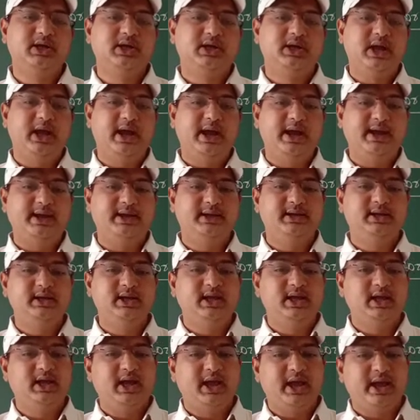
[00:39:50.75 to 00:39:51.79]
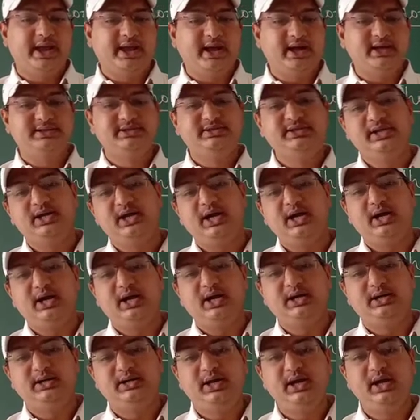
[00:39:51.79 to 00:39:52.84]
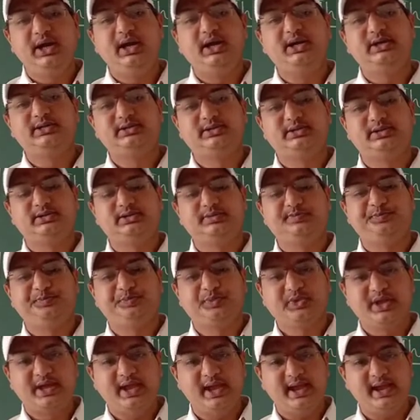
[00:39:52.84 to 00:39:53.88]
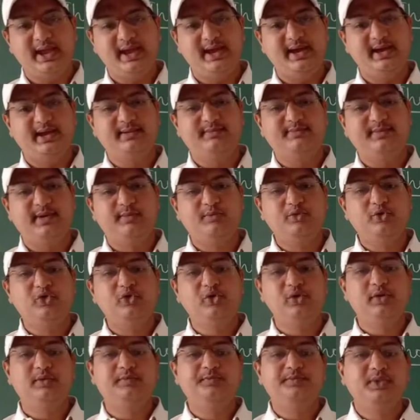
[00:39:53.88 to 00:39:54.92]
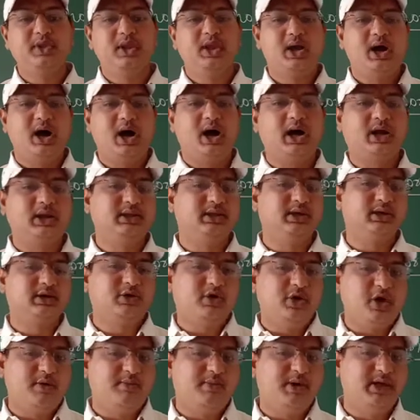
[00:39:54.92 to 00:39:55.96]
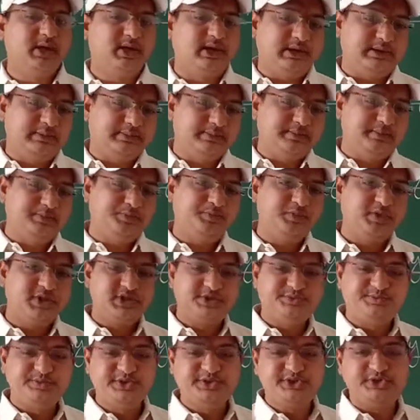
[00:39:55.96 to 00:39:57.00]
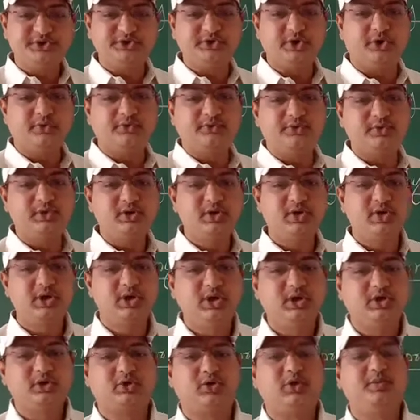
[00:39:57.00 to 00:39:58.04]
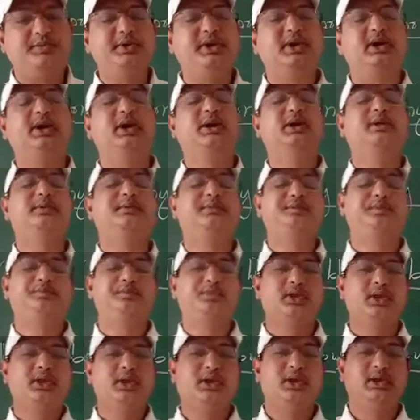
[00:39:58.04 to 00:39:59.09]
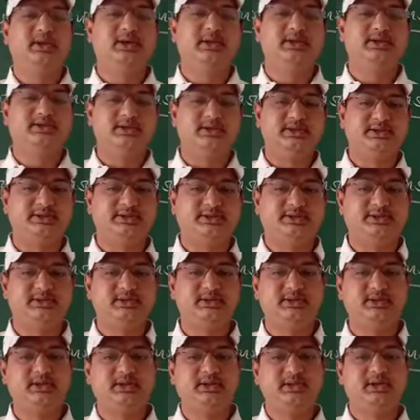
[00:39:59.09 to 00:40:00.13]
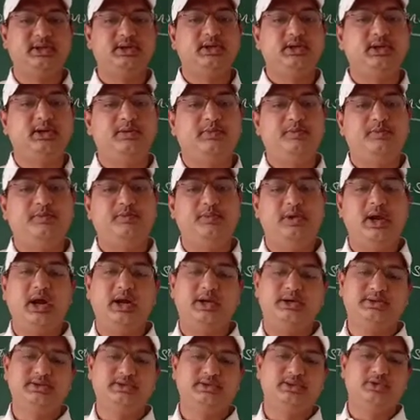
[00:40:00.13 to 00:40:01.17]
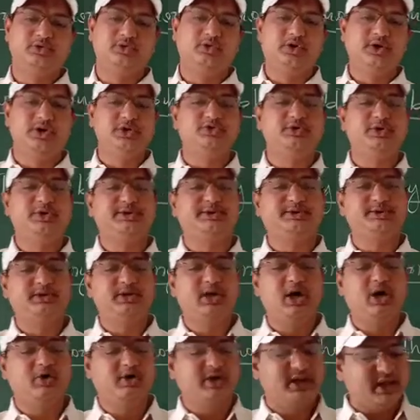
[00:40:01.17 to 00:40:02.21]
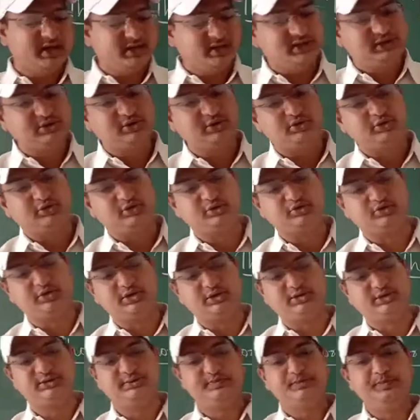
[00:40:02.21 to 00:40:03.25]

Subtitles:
And acacia, dates, khair, babool are the common species of tropical deserts plants. Okay, students. Now cactus also, students.